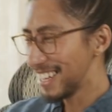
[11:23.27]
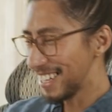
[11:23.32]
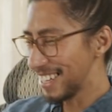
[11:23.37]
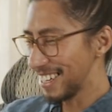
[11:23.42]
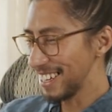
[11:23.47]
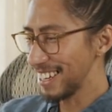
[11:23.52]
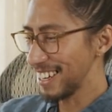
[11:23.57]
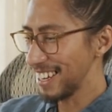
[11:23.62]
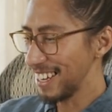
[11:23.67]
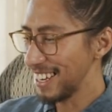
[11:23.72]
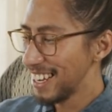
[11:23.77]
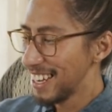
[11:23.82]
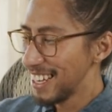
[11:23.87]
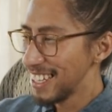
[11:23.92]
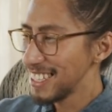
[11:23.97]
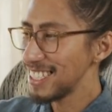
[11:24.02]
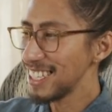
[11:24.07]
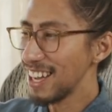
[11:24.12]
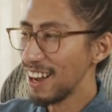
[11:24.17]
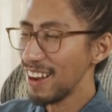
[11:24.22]
Okay,
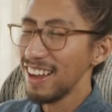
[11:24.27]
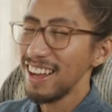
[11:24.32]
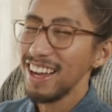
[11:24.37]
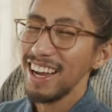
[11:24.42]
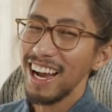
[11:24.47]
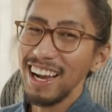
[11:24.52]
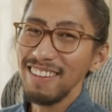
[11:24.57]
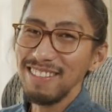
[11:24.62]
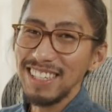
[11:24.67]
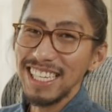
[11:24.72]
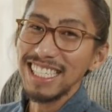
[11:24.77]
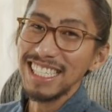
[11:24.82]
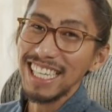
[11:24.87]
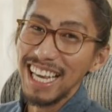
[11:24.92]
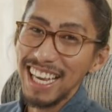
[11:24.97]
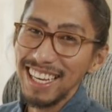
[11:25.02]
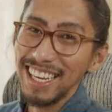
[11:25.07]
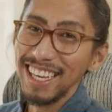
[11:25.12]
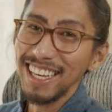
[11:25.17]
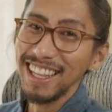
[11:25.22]
so I'm just
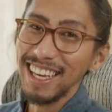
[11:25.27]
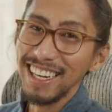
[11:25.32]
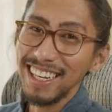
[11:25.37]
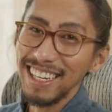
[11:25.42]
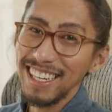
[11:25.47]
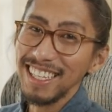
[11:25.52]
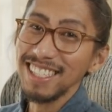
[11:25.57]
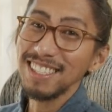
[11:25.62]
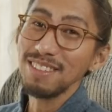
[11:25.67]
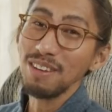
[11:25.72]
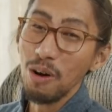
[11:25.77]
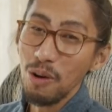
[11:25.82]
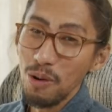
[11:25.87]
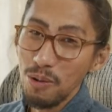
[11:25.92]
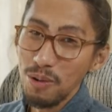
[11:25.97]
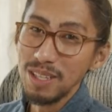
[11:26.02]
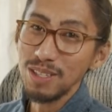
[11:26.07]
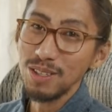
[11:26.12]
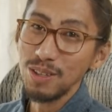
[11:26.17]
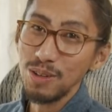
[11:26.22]
saying that it is
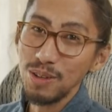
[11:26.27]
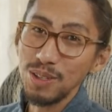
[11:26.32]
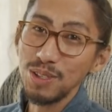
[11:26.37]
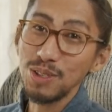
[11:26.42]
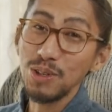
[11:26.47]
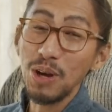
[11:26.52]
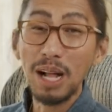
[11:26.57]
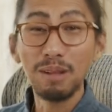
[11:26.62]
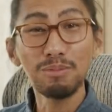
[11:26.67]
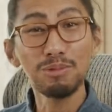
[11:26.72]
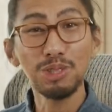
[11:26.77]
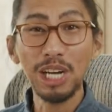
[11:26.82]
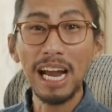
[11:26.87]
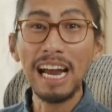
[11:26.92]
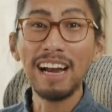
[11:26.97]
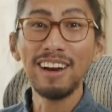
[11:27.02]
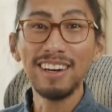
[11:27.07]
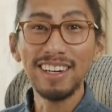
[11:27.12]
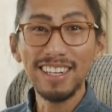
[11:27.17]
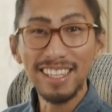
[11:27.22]
always good to help
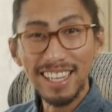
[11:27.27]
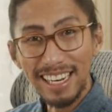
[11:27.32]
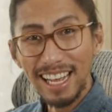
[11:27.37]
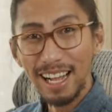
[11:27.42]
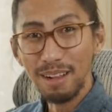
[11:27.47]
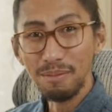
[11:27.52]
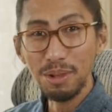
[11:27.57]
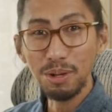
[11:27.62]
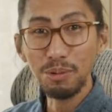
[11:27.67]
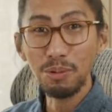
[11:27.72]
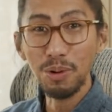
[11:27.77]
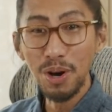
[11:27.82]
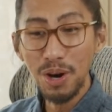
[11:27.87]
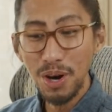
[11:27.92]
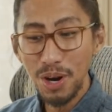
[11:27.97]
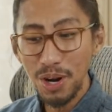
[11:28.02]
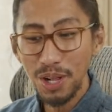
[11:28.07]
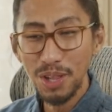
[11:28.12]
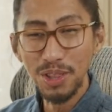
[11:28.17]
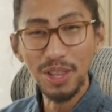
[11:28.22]
charity and help the
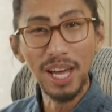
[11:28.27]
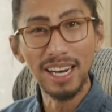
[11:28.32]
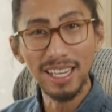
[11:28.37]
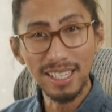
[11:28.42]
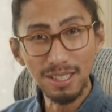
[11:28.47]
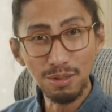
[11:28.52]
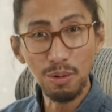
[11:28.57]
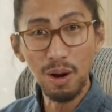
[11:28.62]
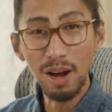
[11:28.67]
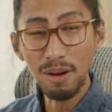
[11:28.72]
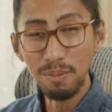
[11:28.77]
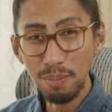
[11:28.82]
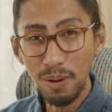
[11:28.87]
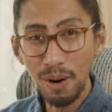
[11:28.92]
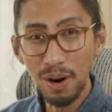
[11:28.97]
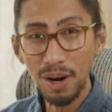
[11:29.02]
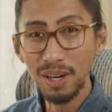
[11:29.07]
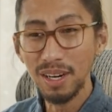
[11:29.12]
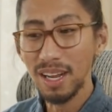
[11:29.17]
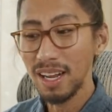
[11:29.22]
world. That is one
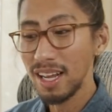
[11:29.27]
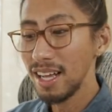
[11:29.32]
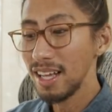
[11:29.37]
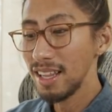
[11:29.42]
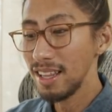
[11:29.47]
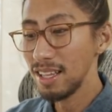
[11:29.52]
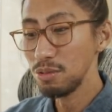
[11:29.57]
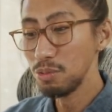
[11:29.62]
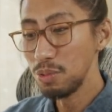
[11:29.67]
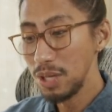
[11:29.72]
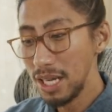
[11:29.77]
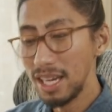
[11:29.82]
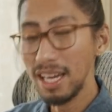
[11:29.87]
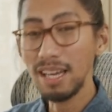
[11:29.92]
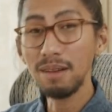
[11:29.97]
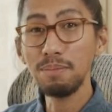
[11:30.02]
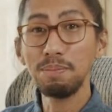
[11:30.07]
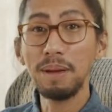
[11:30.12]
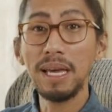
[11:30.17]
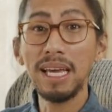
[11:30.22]
part that we
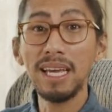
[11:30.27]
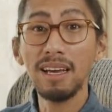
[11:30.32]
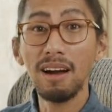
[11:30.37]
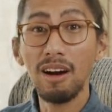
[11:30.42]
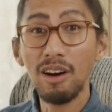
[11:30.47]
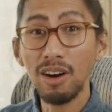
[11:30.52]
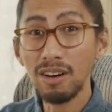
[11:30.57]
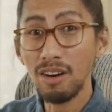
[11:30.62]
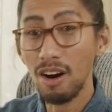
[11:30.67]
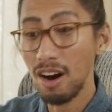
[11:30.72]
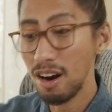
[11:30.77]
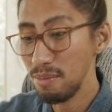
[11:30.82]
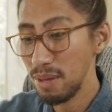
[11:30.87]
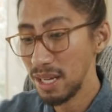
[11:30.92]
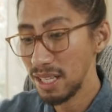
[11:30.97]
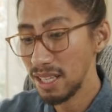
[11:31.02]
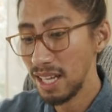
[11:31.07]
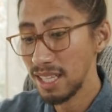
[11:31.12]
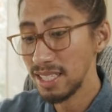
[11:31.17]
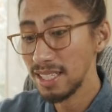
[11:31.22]
can pay our
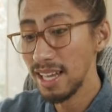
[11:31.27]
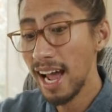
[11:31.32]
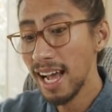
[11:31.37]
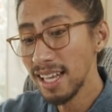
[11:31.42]
karmic debts.